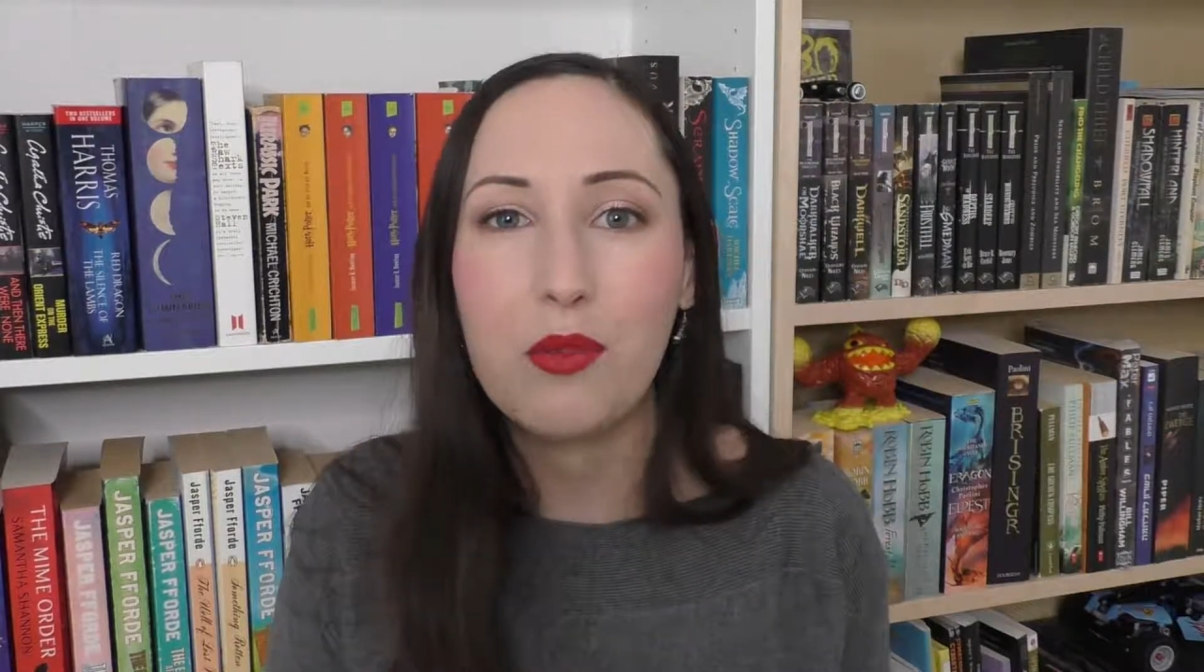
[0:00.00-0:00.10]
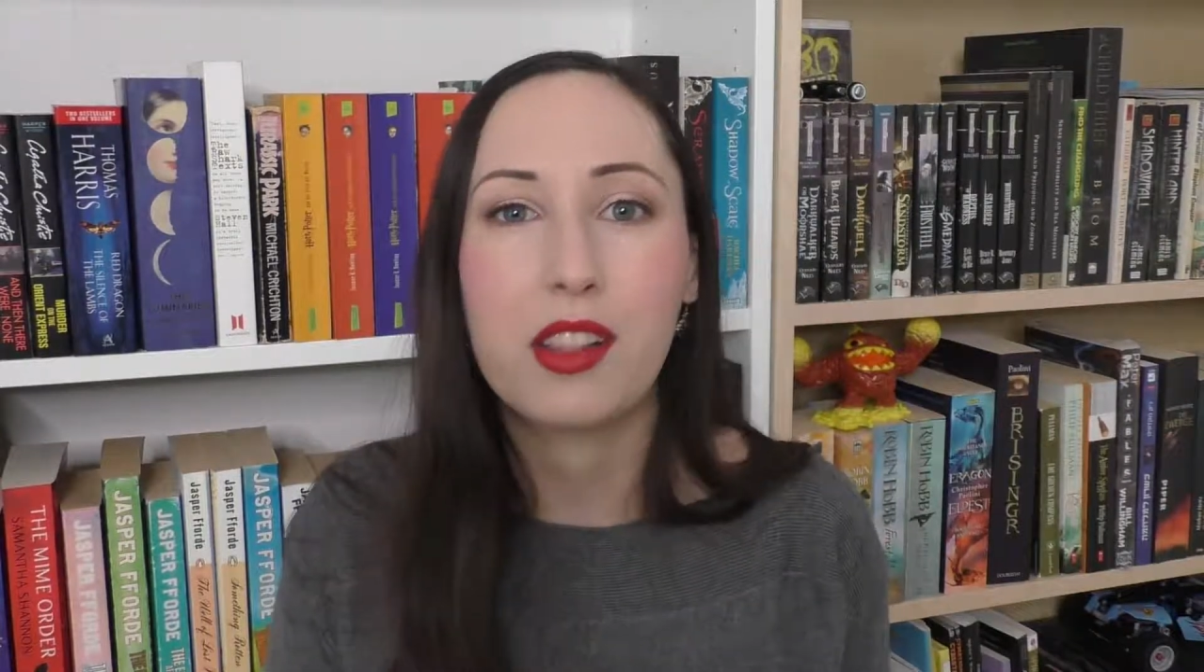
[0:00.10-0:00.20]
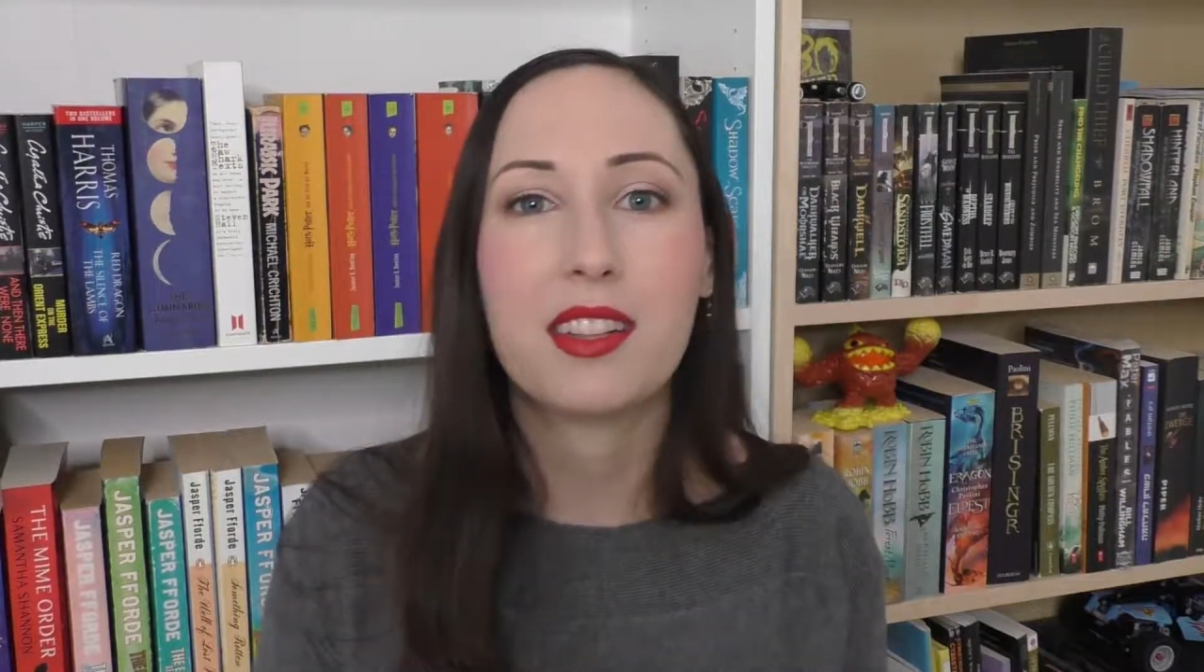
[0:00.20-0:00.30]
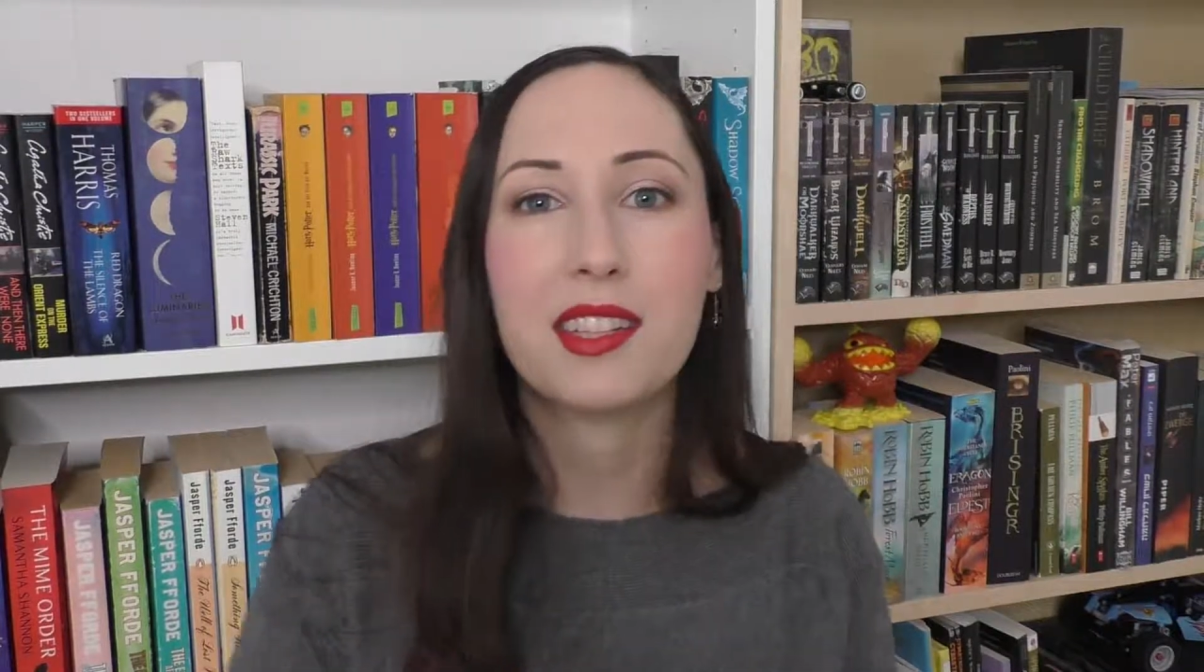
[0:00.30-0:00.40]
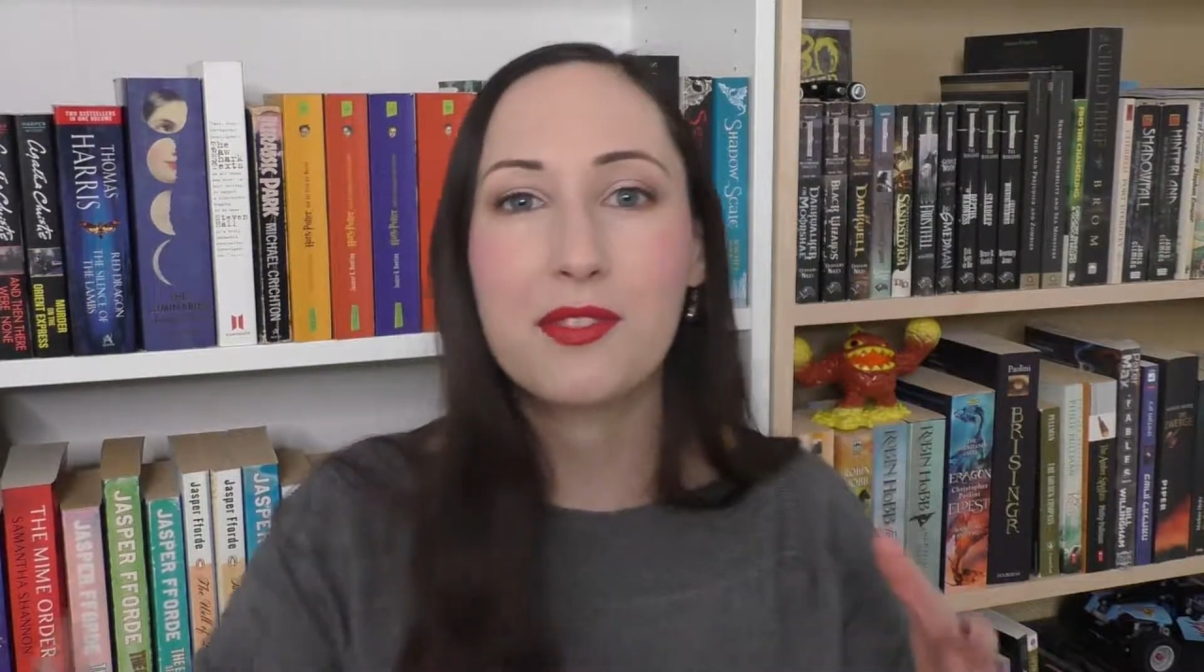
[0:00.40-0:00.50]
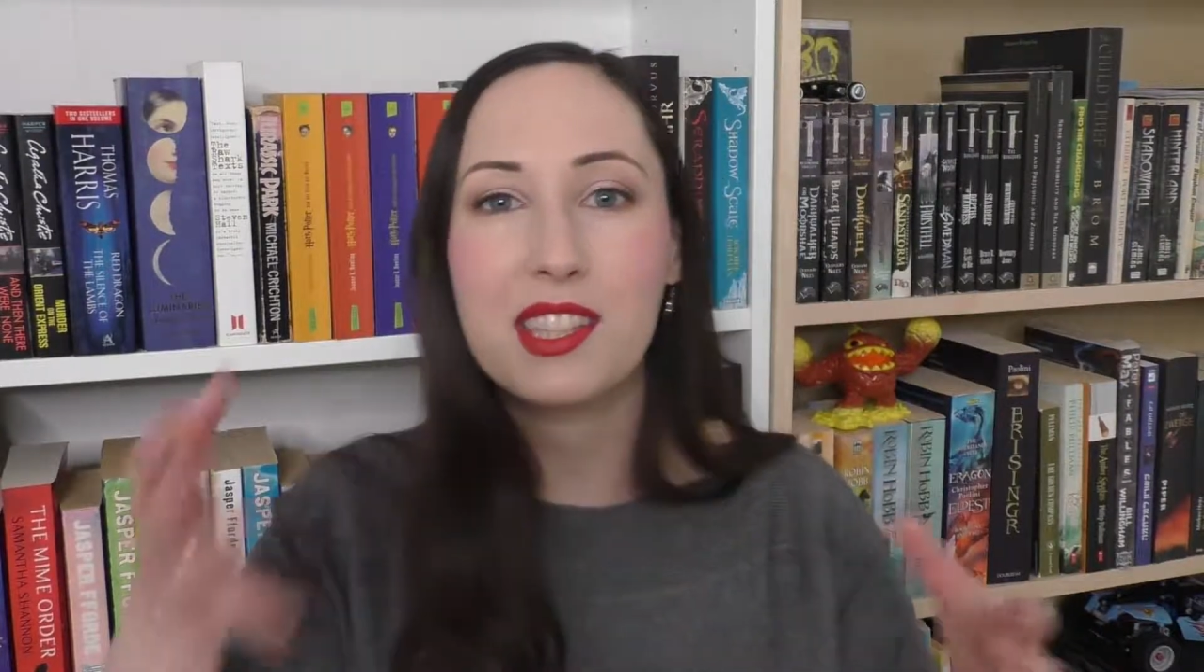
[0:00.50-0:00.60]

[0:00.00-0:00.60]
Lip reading: with lots of